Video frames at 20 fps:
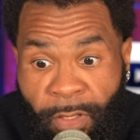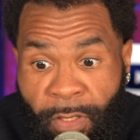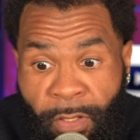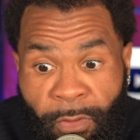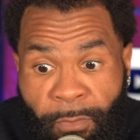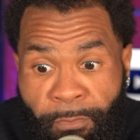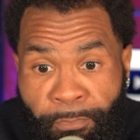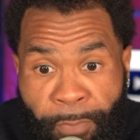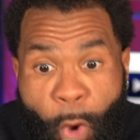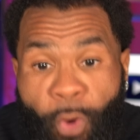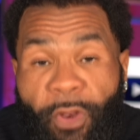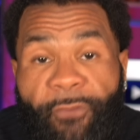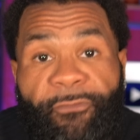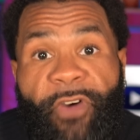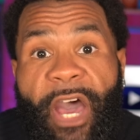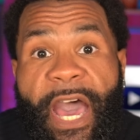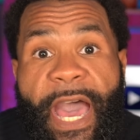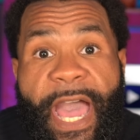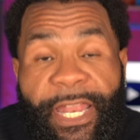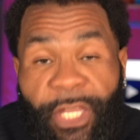bona
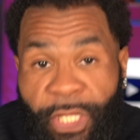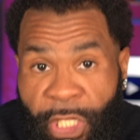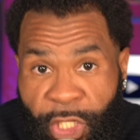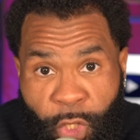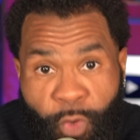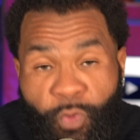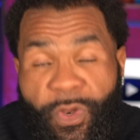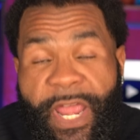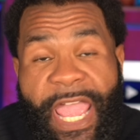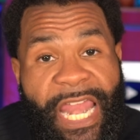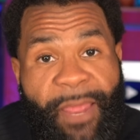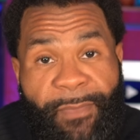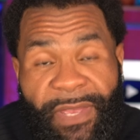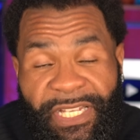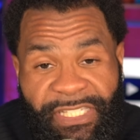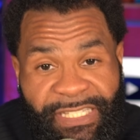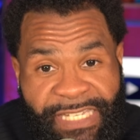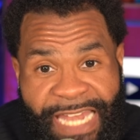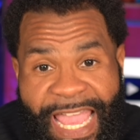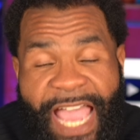fide, unanimous
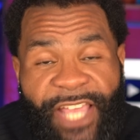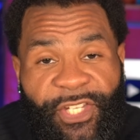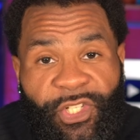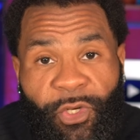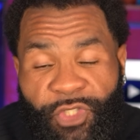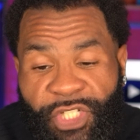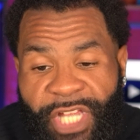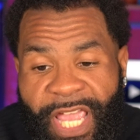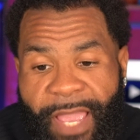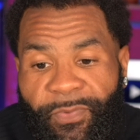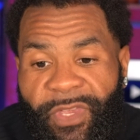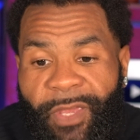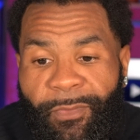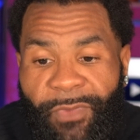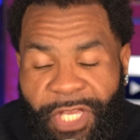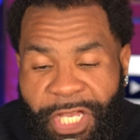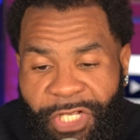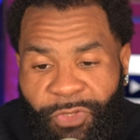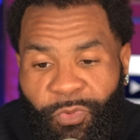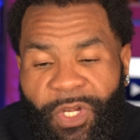national champion
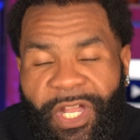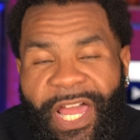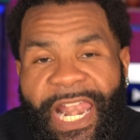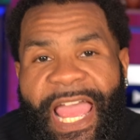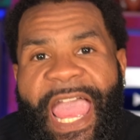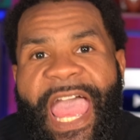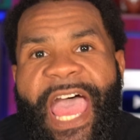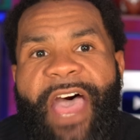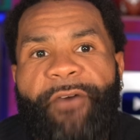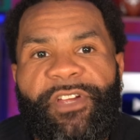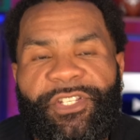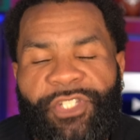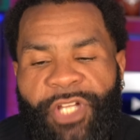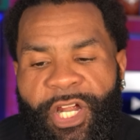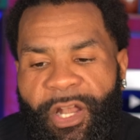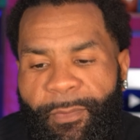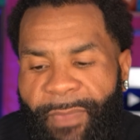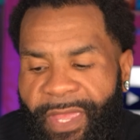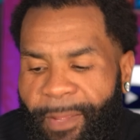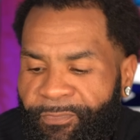because we're going to have a
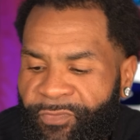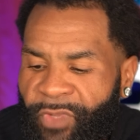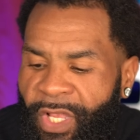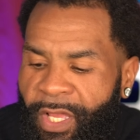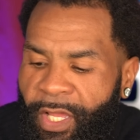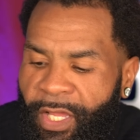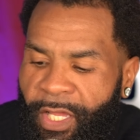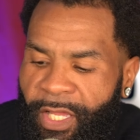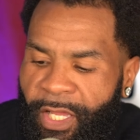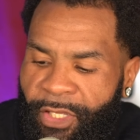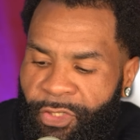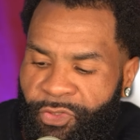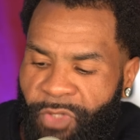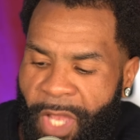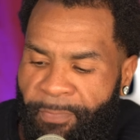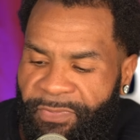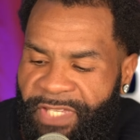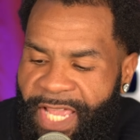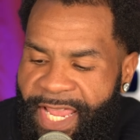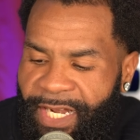tournament. So I'm
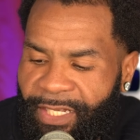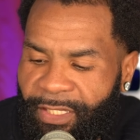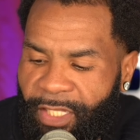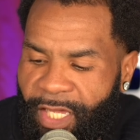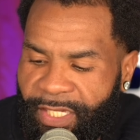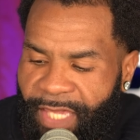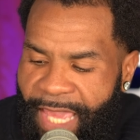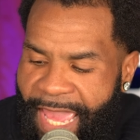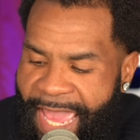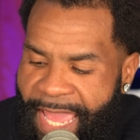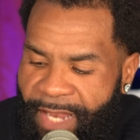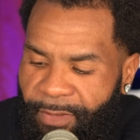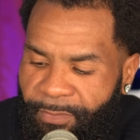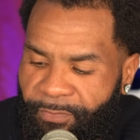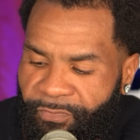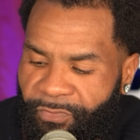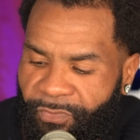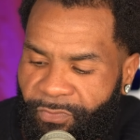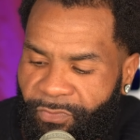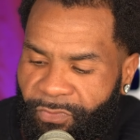taking a look at
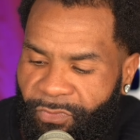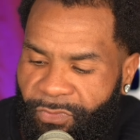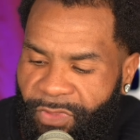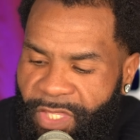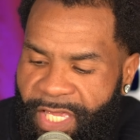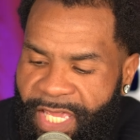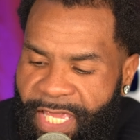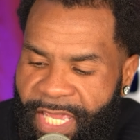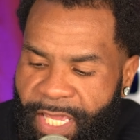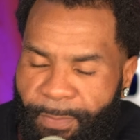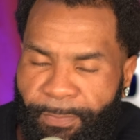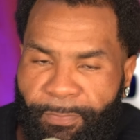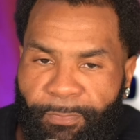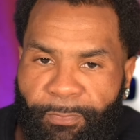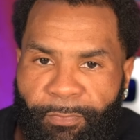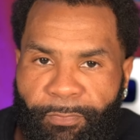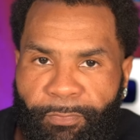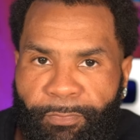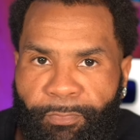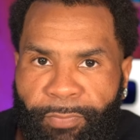the
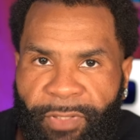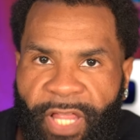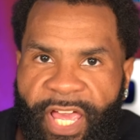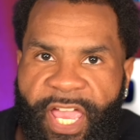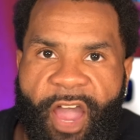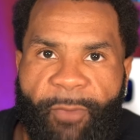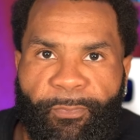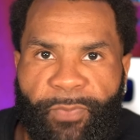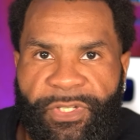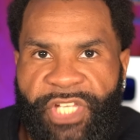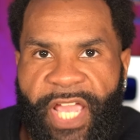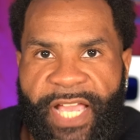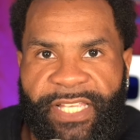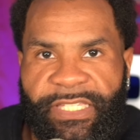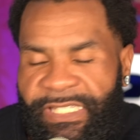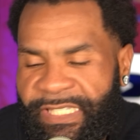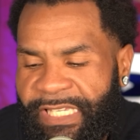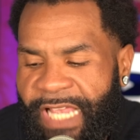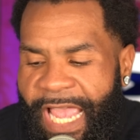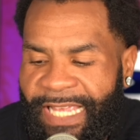playoff
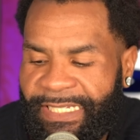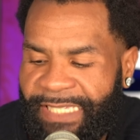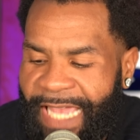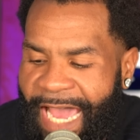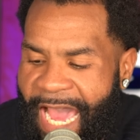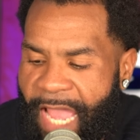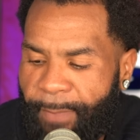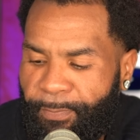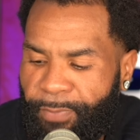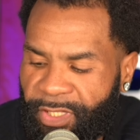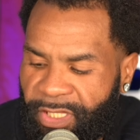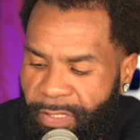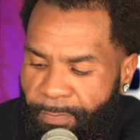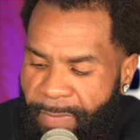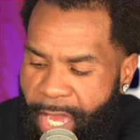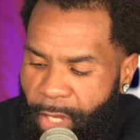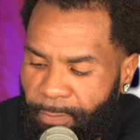projections as I put them out.